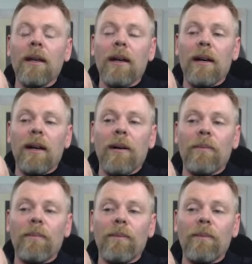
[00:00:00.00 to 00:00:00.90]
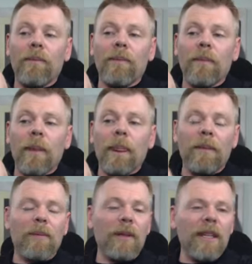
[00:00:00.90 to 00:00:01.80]

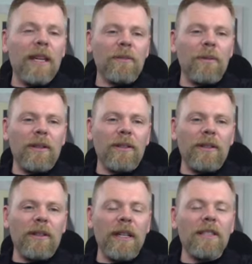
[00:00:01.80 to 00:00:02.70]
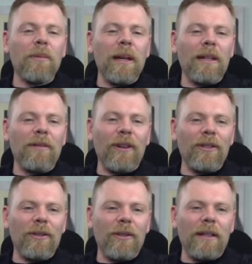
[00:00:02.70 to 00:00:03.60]
per salesperson, there needs to be a
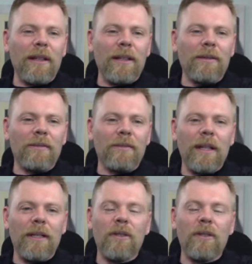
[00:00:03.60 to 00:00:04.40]
conversion rate there, right?